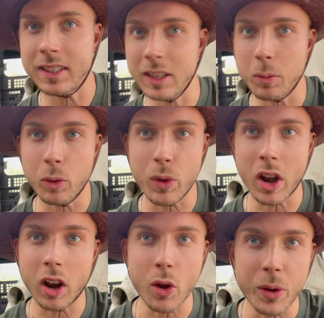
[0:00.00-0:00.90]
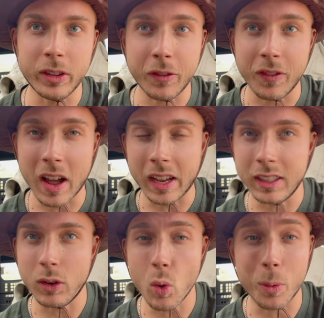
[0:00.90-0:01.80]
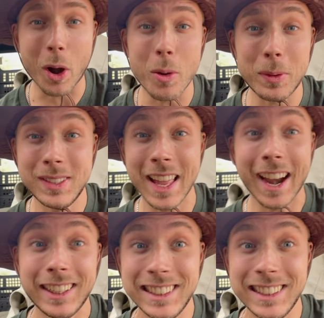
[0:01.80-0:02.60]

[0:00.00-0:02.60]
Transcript: see what we are going to find. Oh, we're almost there.